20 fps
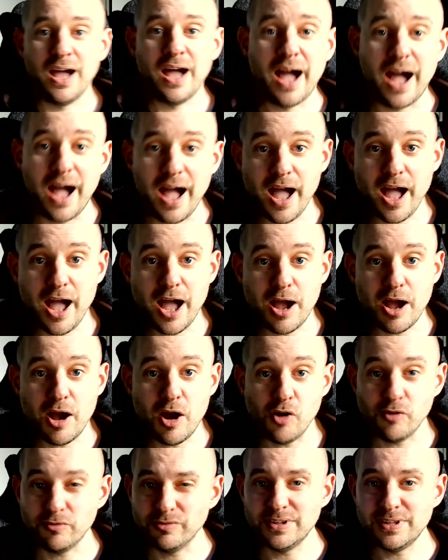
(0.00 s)

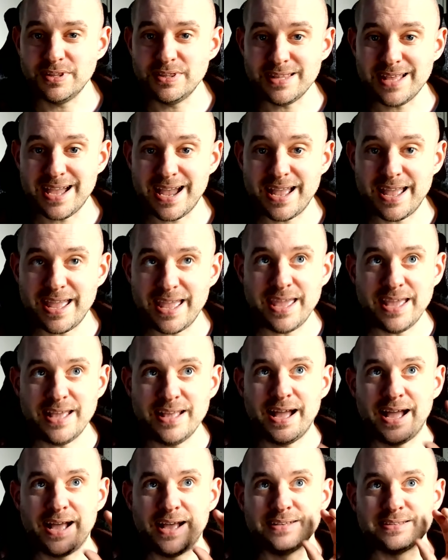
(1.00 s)
Other than that, it
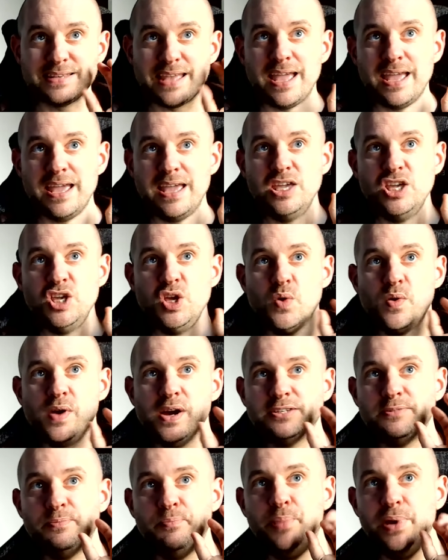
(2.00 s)
has a
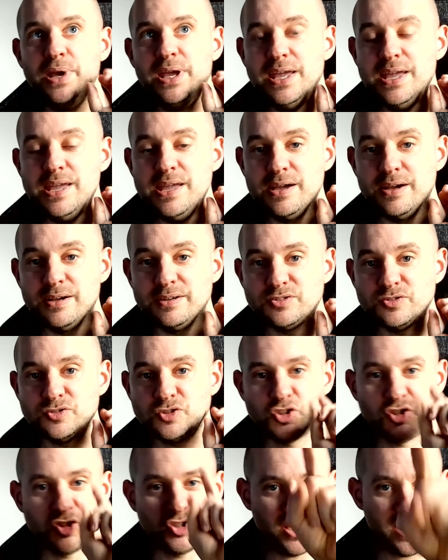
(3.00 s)

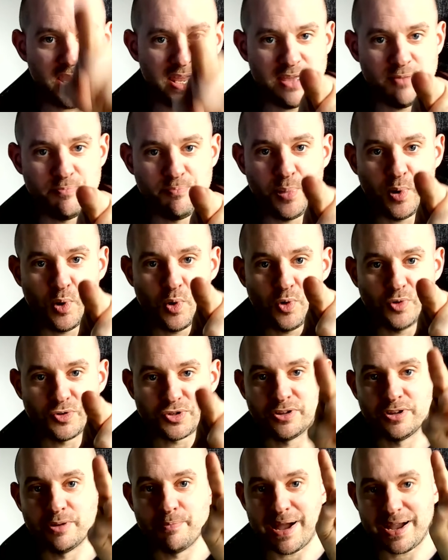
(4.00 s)
USB-C port
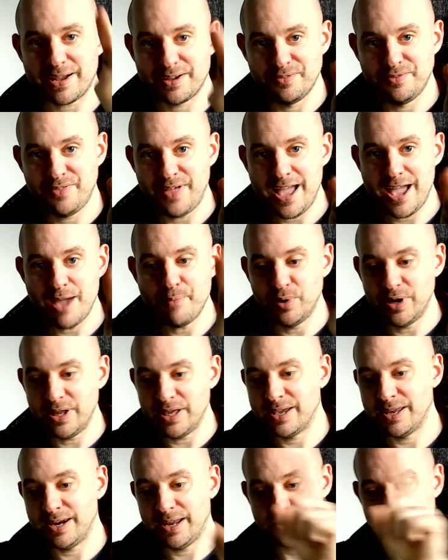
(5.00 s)
on the back of there, but it
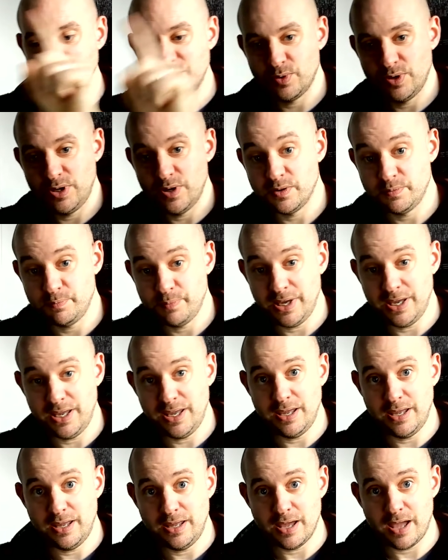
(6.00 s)
connects into a
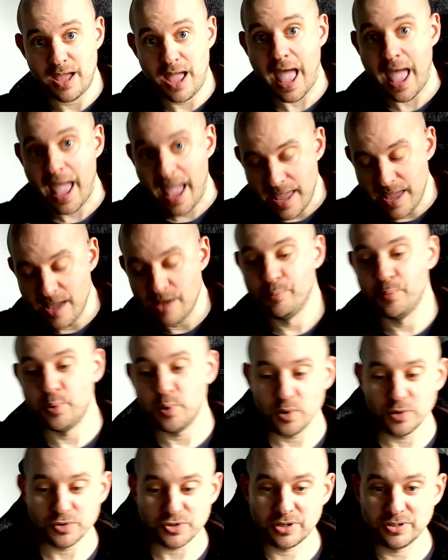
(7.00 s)
USB-A
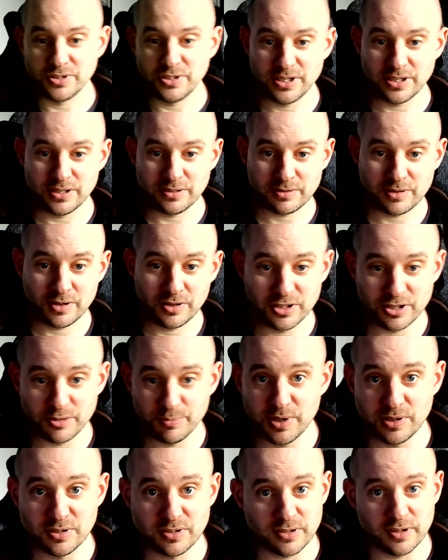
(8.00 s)
port on your
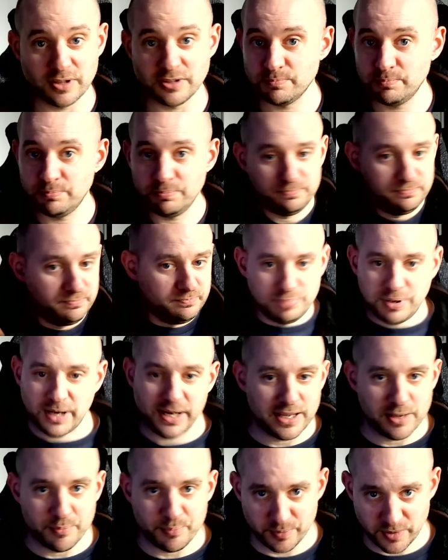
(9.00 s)
computer, so
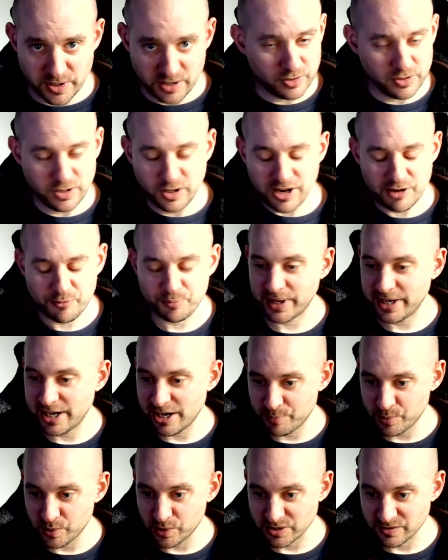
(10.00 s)
you'll have plenty
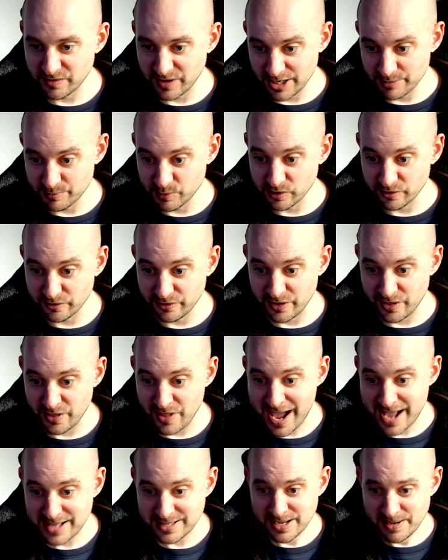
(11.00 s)
of ports available for
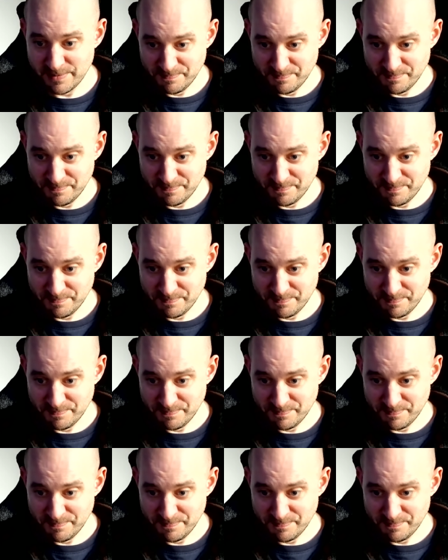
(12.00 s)
that.